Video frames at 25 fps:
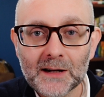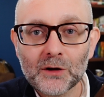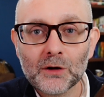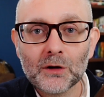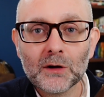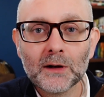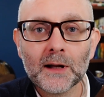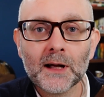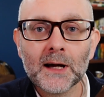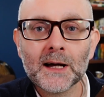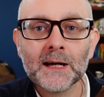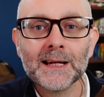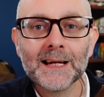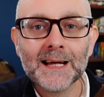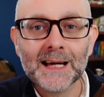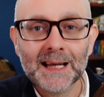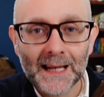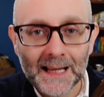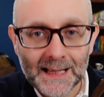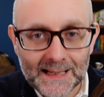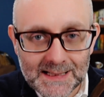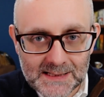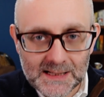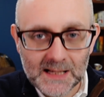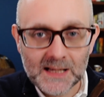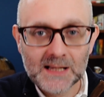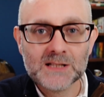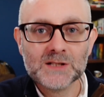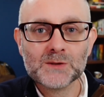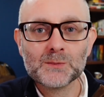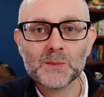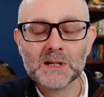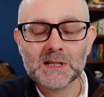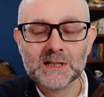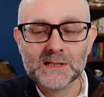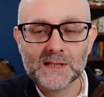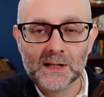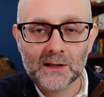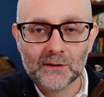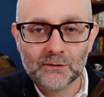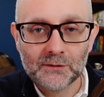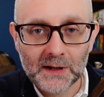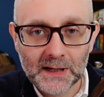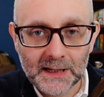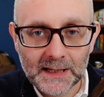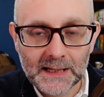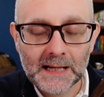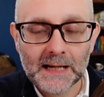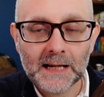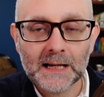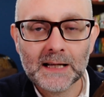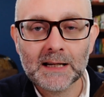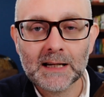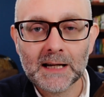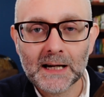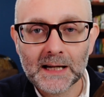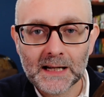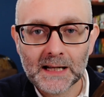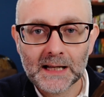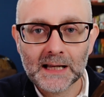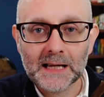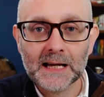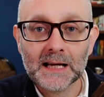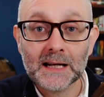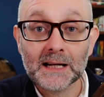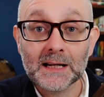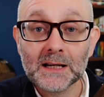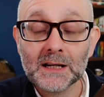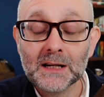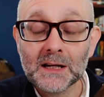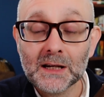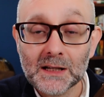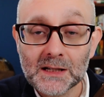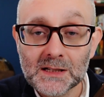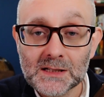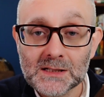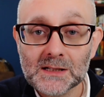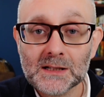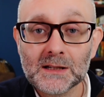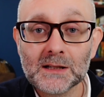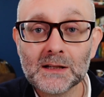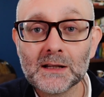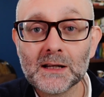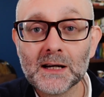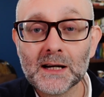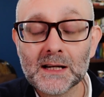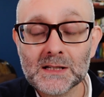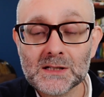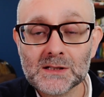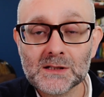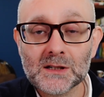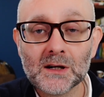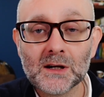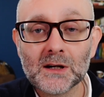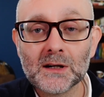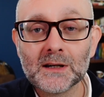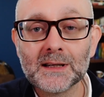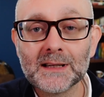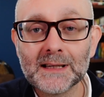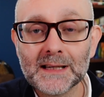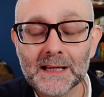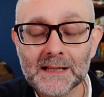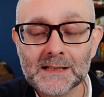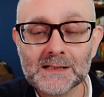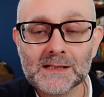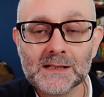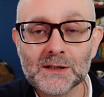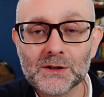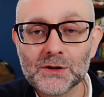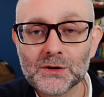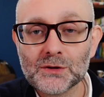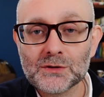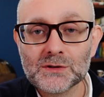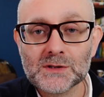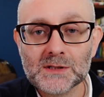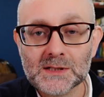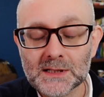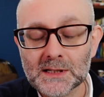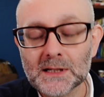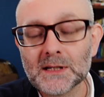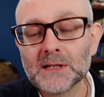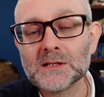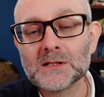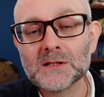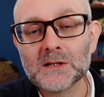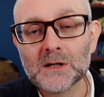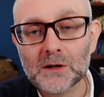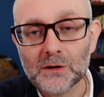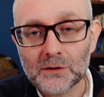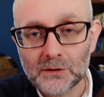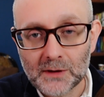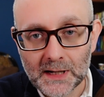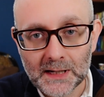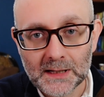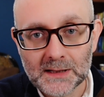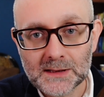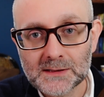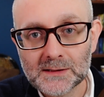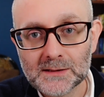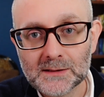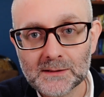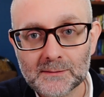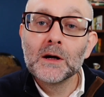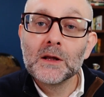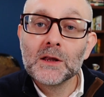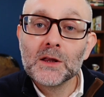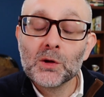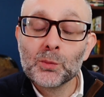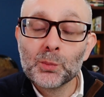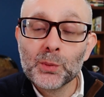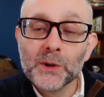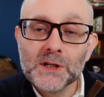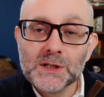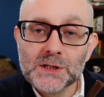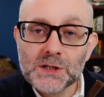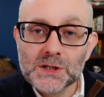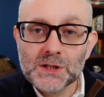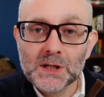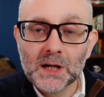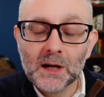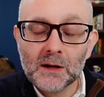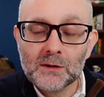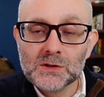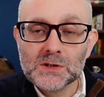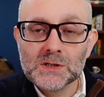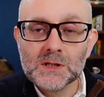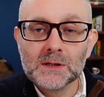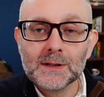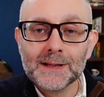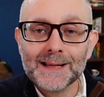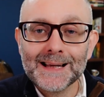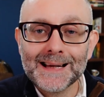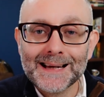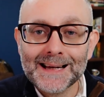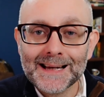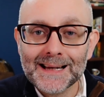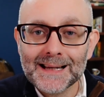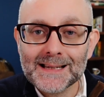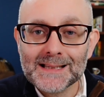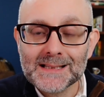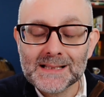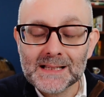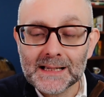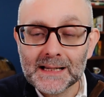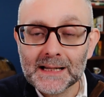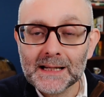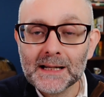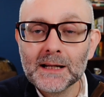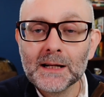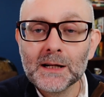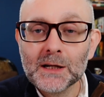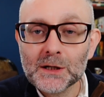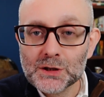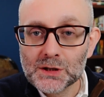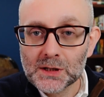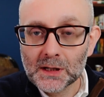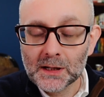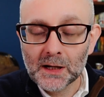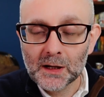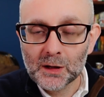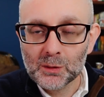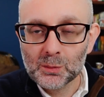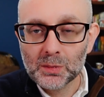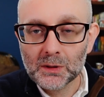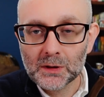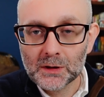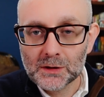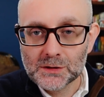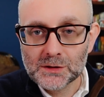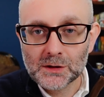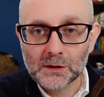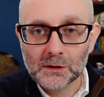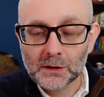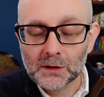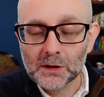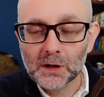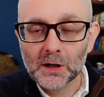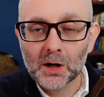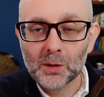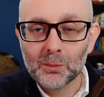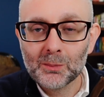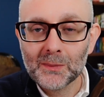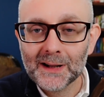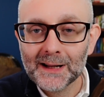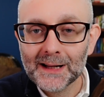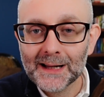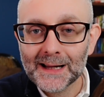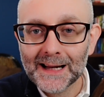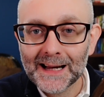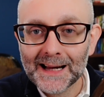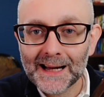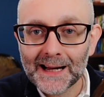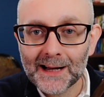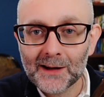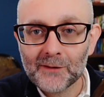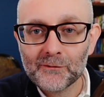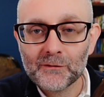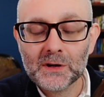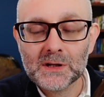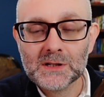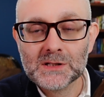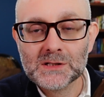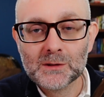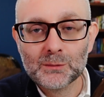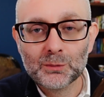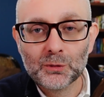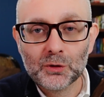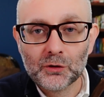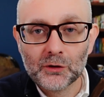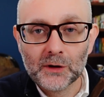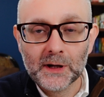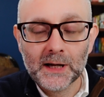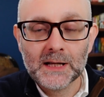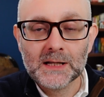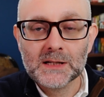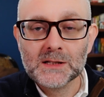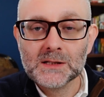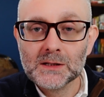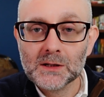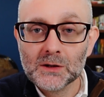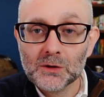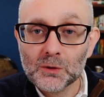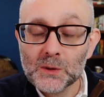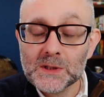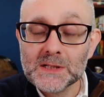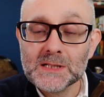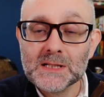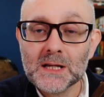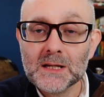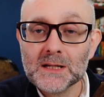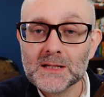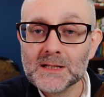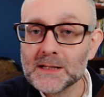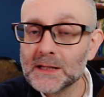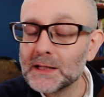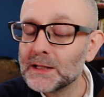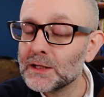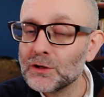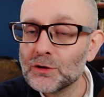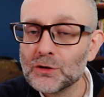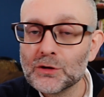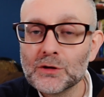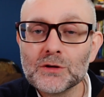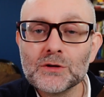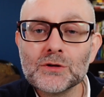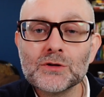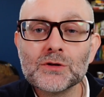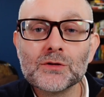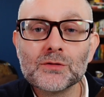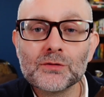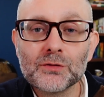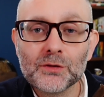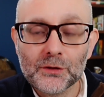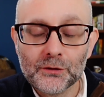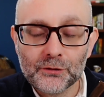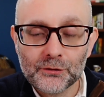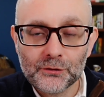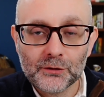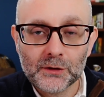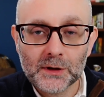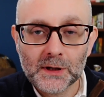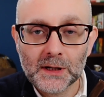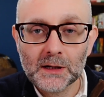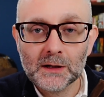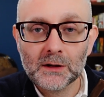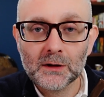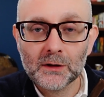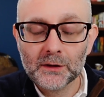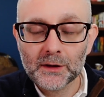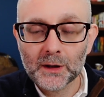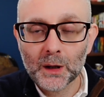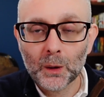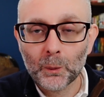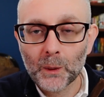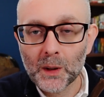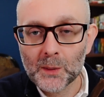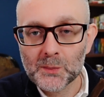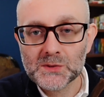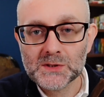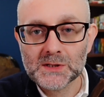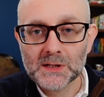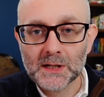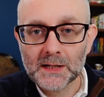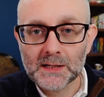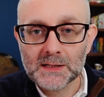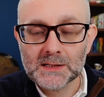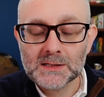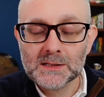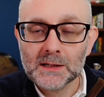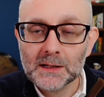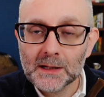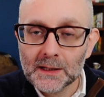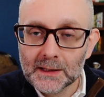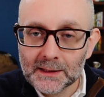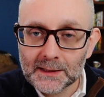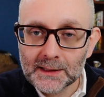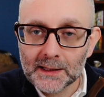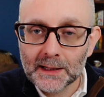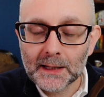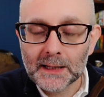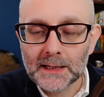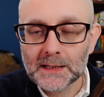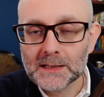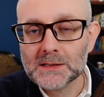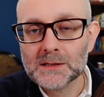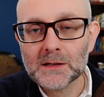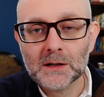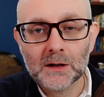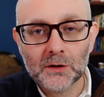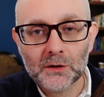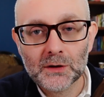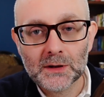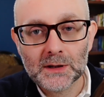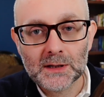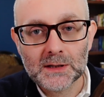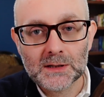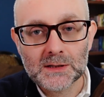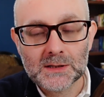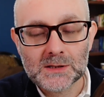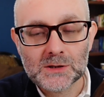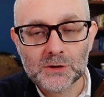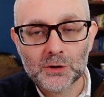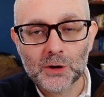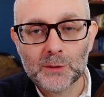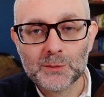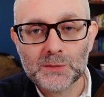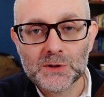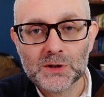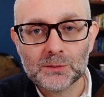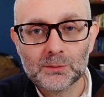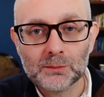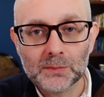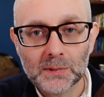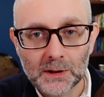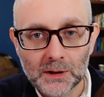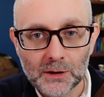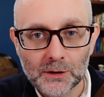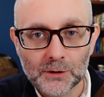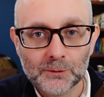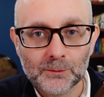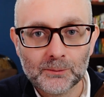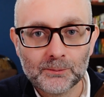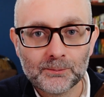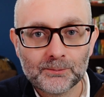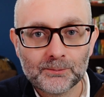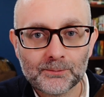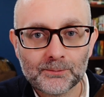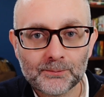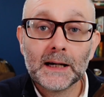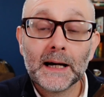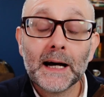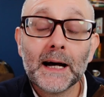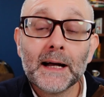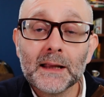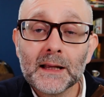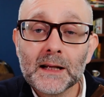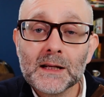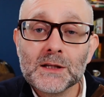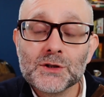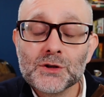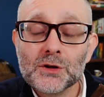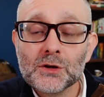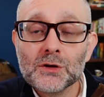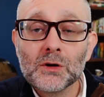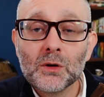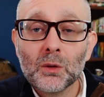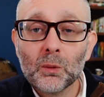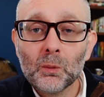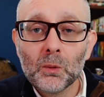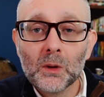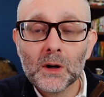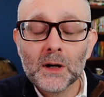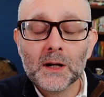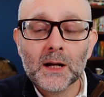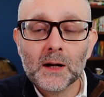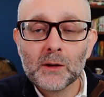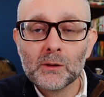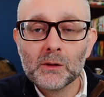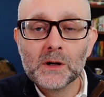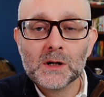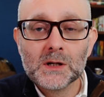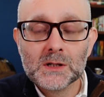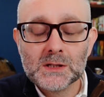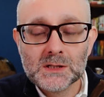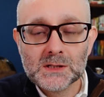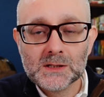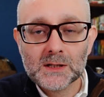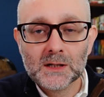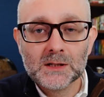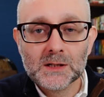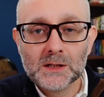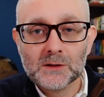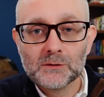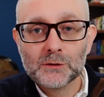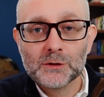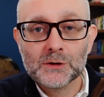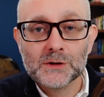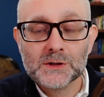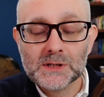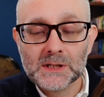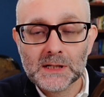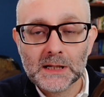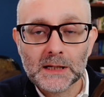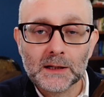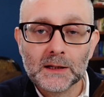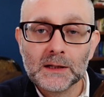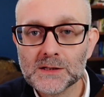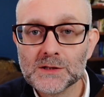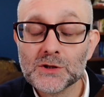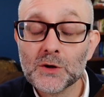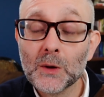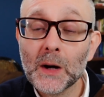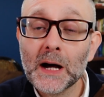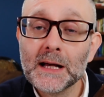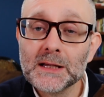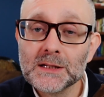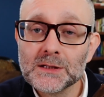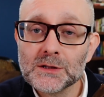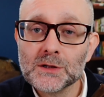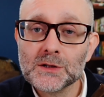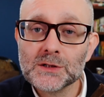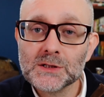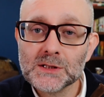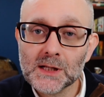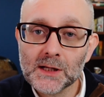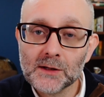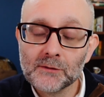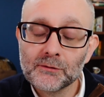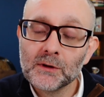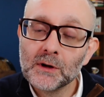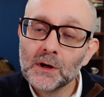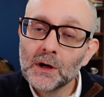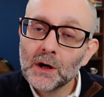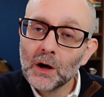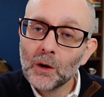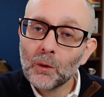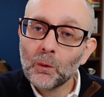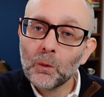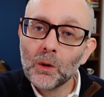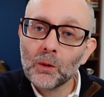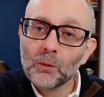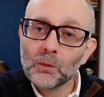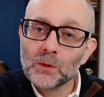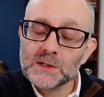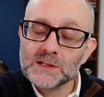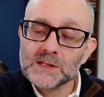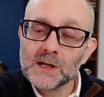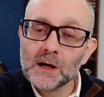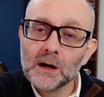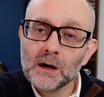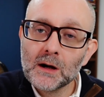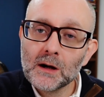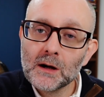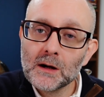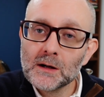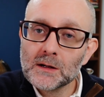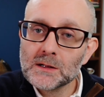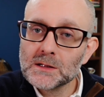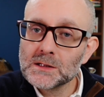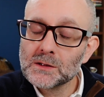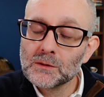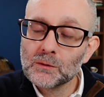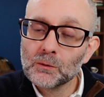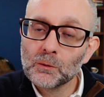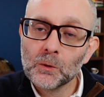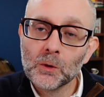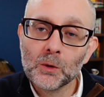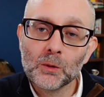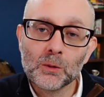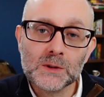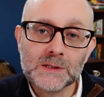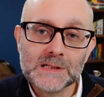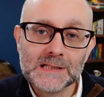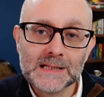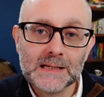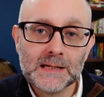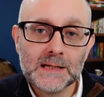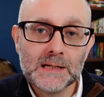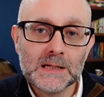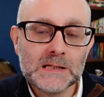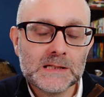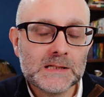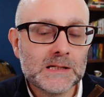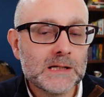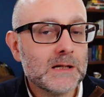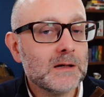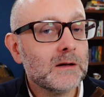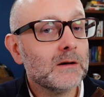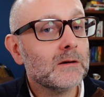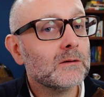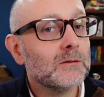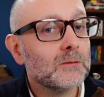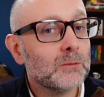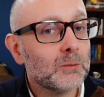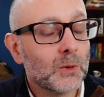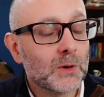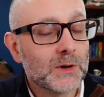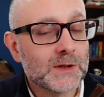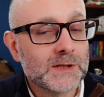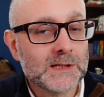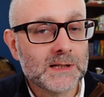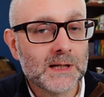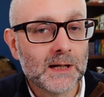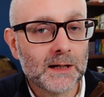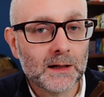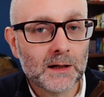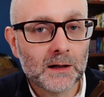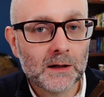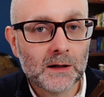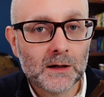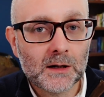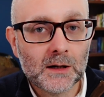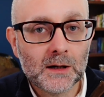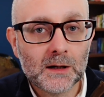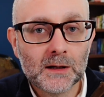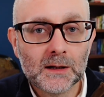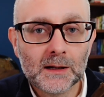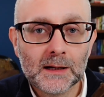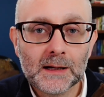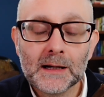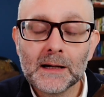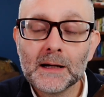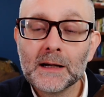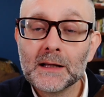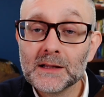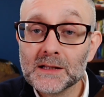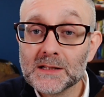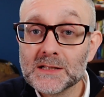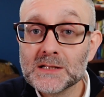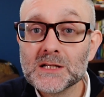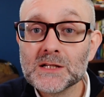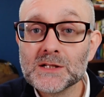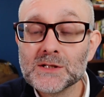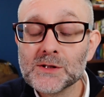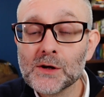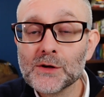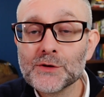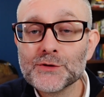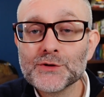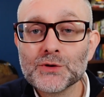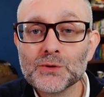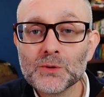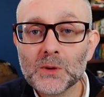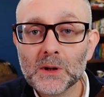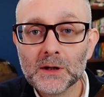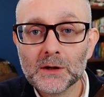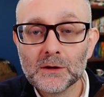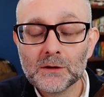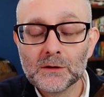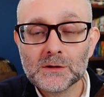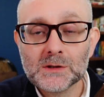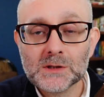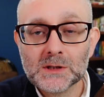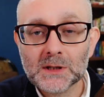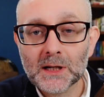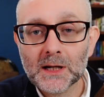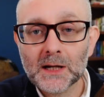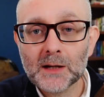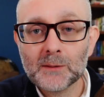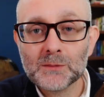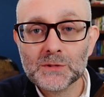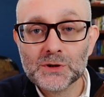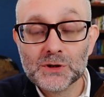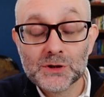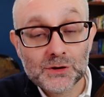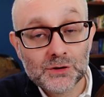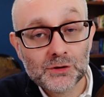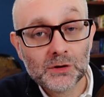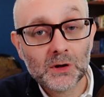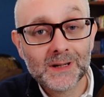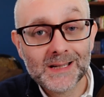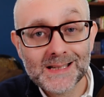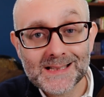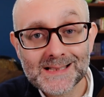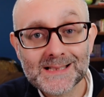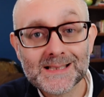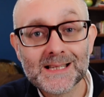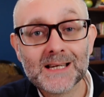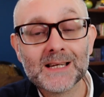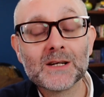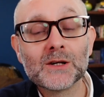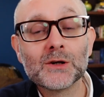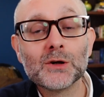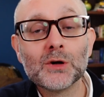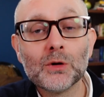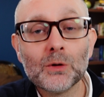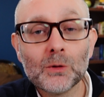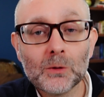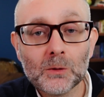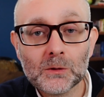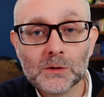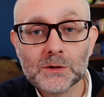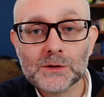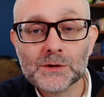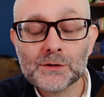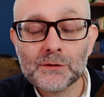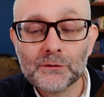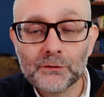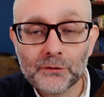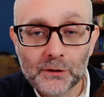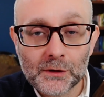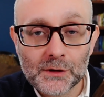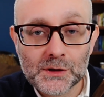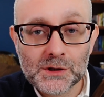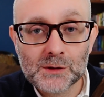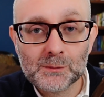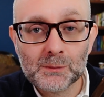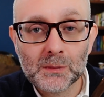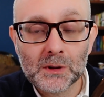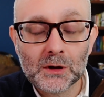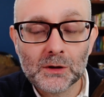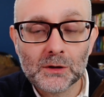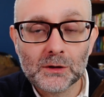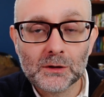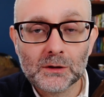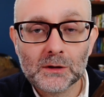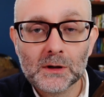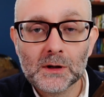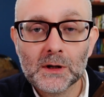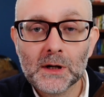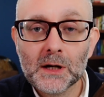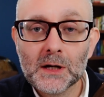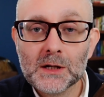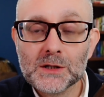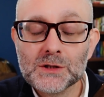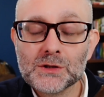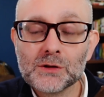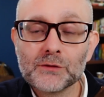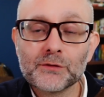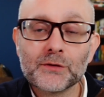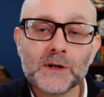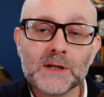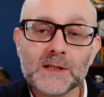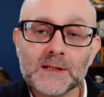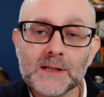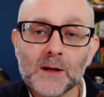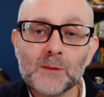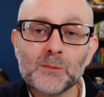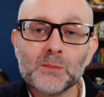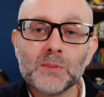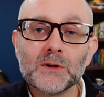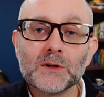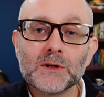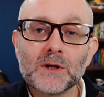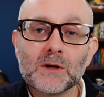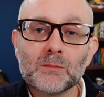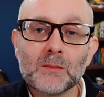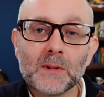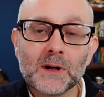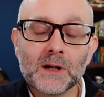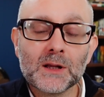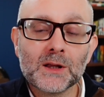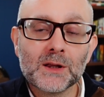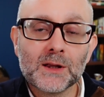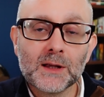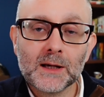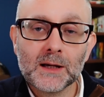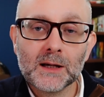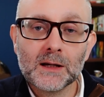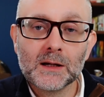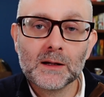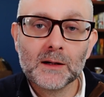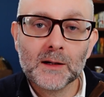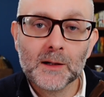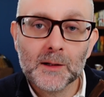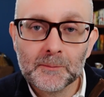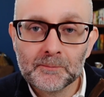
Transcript: online and I test myself again and again until I start getting those things correct. The British Council and EnglishClub.com have some great quizzes that you can do for free on their websites. The links are in the description below. And that's your 1 hour study routine. So ask yourself, what was hard? What was easy? What did I learn? This is also a good time to try to set goals for tomorrow. So for example, you might think,